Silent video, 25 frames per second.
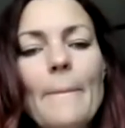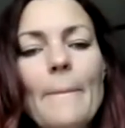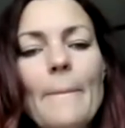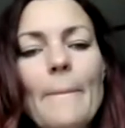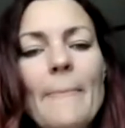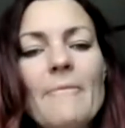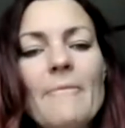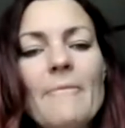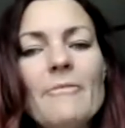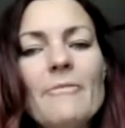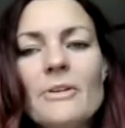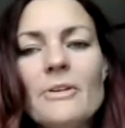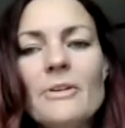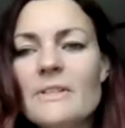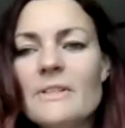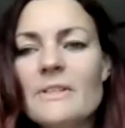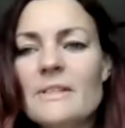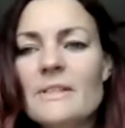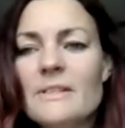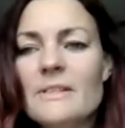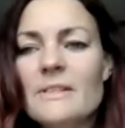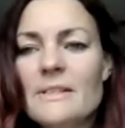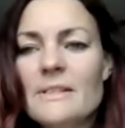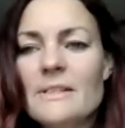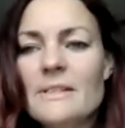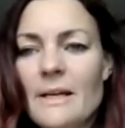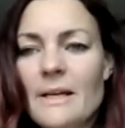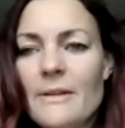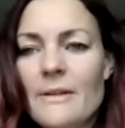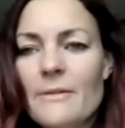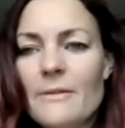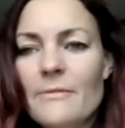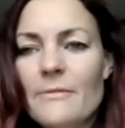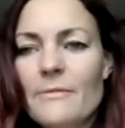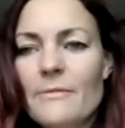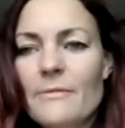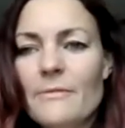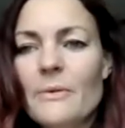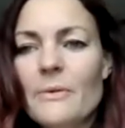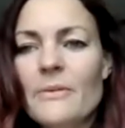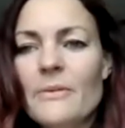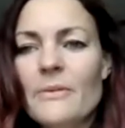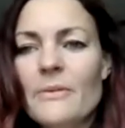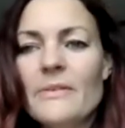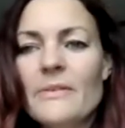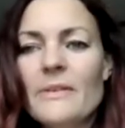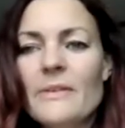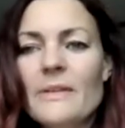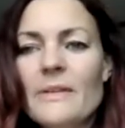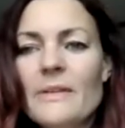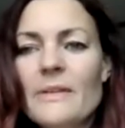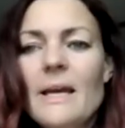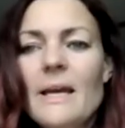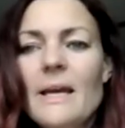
versus other folks,